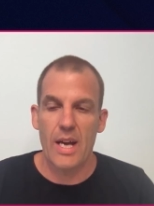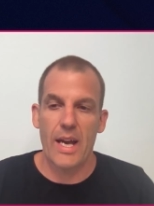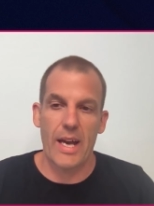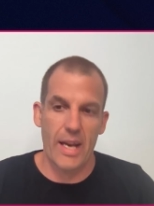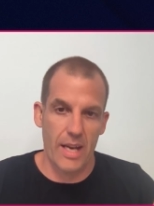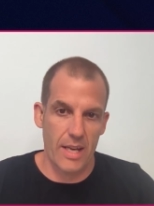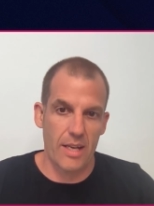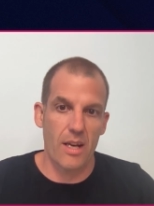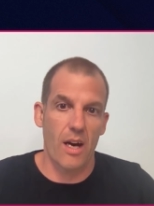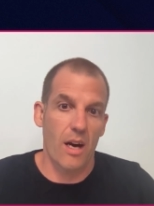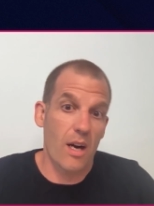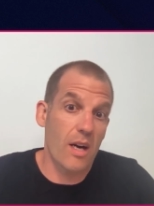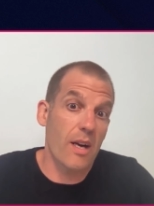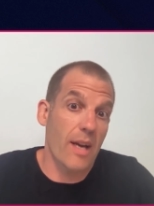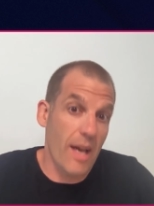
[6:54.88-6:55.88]
and
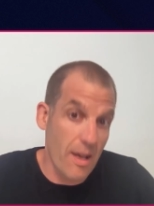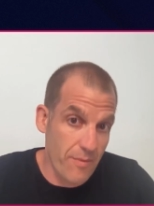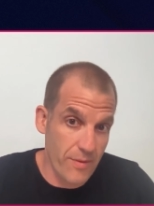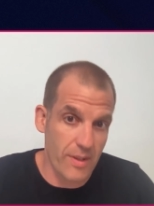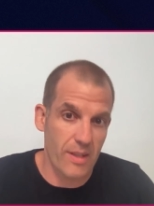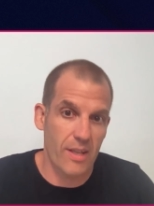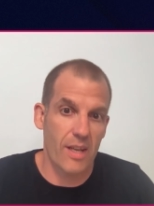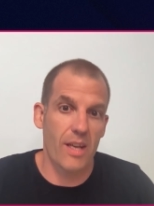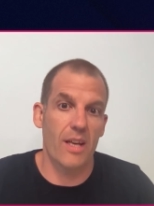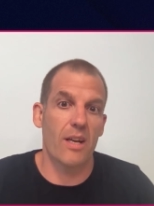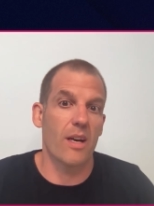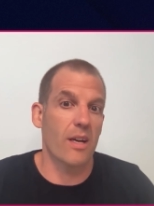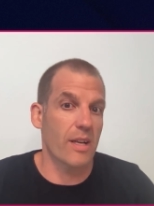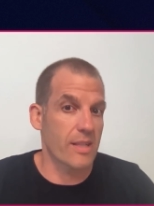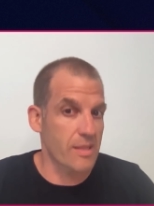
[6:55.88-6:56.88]
are heavy and
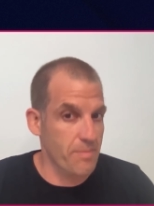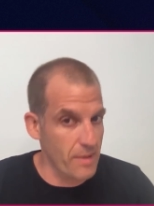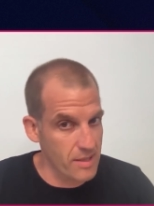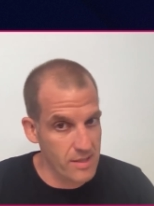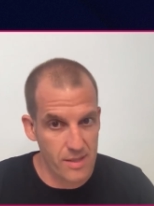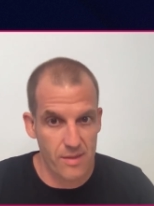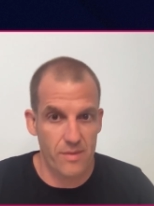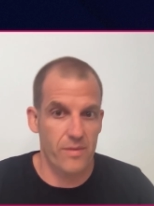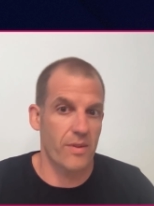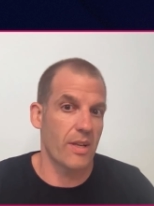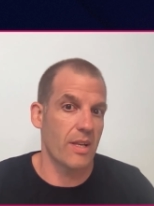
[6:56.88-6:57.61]
are expensive